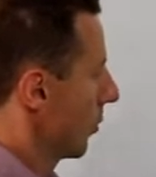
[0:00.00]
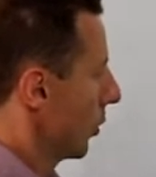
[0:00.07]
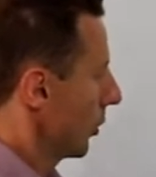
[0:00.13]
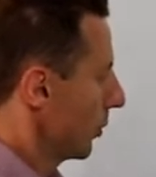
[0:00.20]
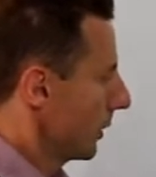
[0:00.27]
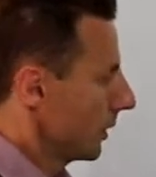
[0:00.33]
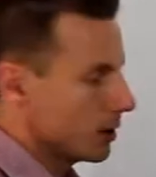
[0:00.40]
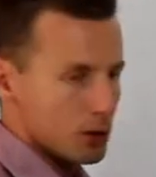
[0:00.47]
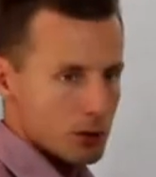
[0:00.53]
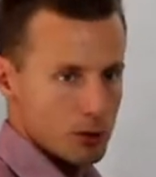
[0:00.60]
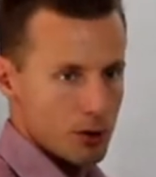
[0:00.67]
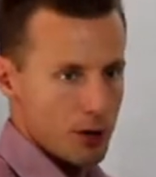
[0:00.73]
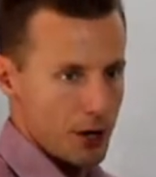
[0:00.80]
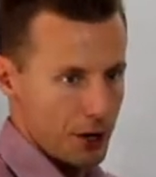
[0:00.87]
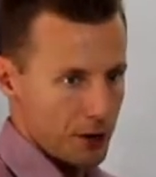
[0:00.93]
What we need to
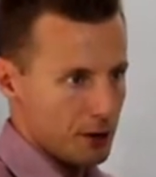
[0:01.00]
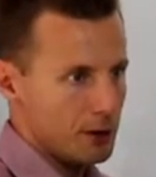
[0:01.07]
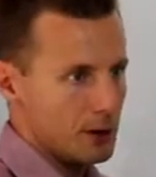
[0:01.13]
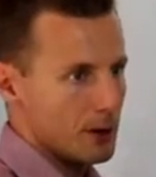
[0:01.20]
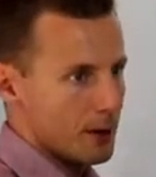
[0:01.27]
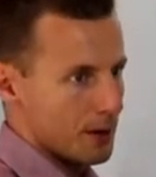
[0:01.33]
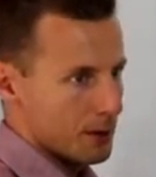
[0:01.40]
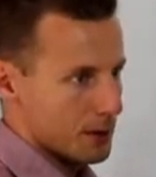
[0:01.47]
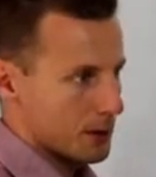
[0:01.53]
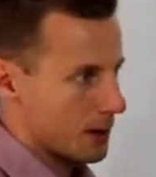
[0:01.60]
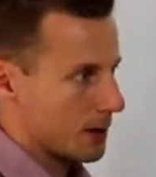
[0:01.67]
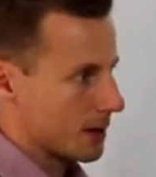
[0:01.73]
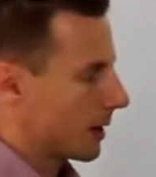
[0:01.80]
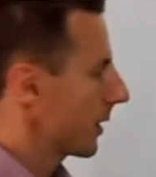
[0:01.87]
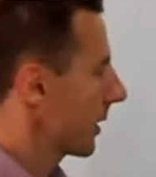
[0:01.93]
do here,
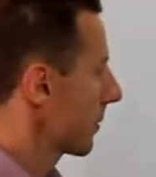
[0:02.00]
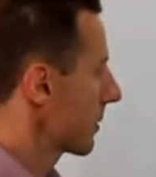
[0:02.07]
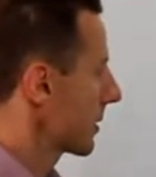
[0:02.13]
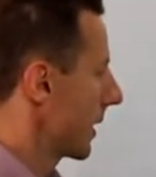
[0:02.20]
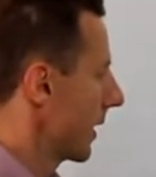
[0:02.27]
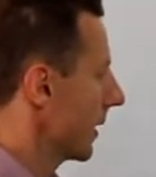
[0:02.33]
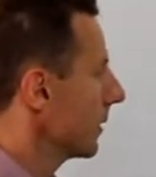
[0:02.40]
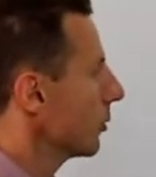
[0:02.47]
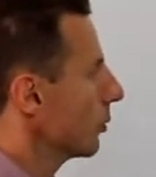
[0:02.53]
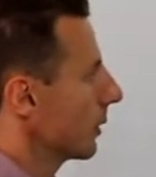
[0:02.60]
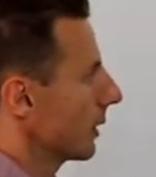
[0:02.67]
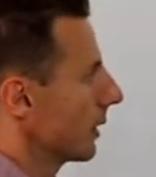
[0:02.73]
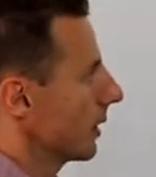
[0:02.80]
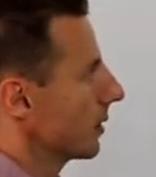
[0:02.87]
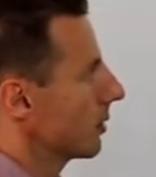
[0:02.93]
as Adam said,
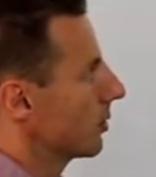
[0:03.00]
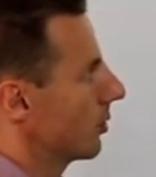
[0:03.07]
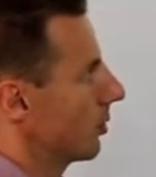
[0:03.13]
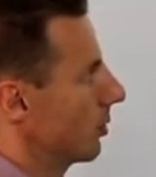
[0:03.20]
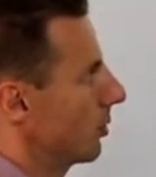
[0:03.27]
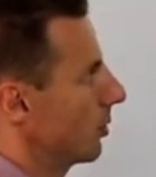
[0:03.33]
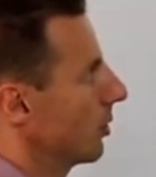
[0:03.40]
we need to,